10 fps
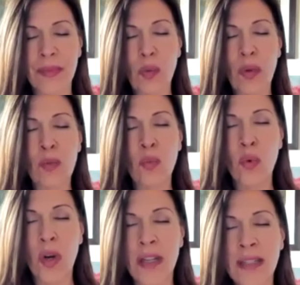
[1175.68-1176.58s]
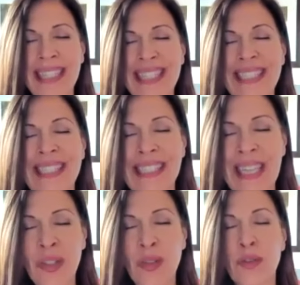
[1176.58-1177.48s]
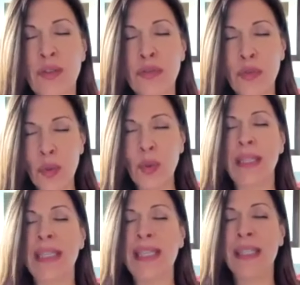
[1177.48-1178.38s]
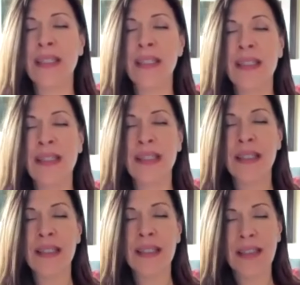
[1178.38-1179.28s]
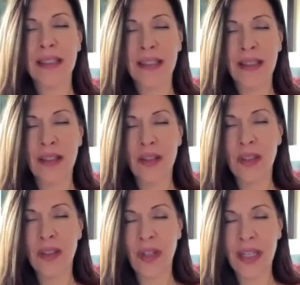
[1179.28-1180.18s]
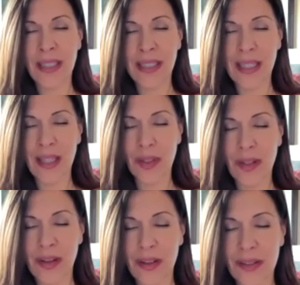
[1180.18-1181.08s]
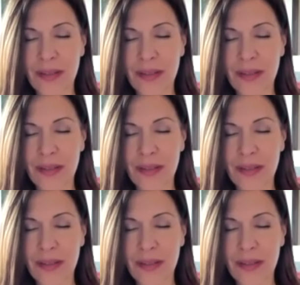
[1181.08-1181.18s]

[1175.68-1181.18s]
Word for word: When one is centered fully in their divine sacred heart.